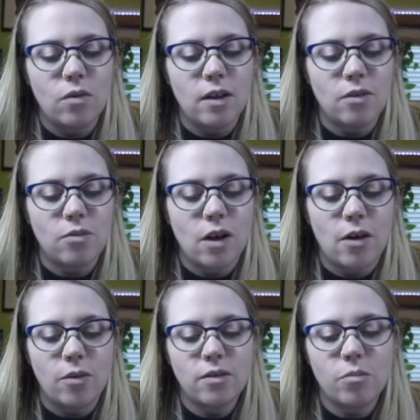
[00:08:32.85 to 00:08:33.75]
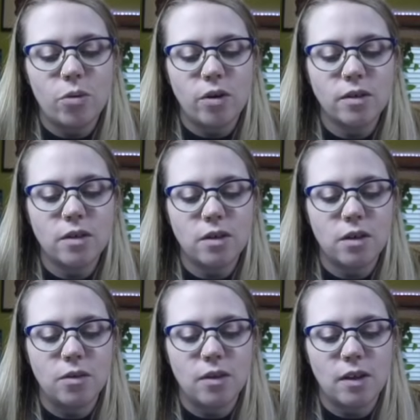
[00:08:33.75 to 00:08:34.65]
it's always important to
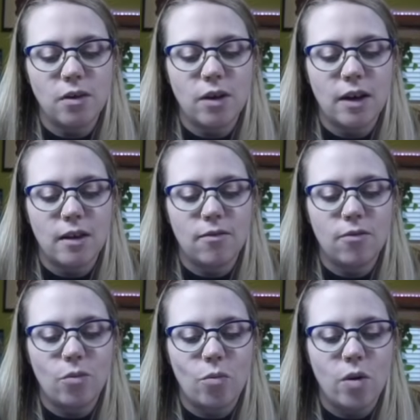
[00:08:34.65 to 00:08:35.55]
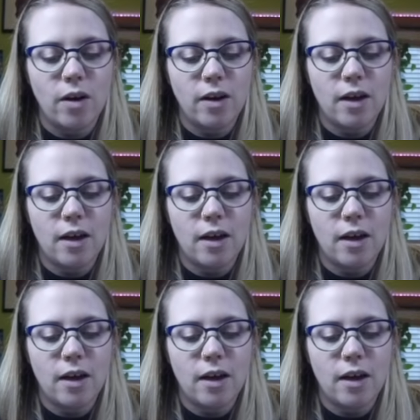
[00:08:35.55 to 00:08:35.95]
note that you have 1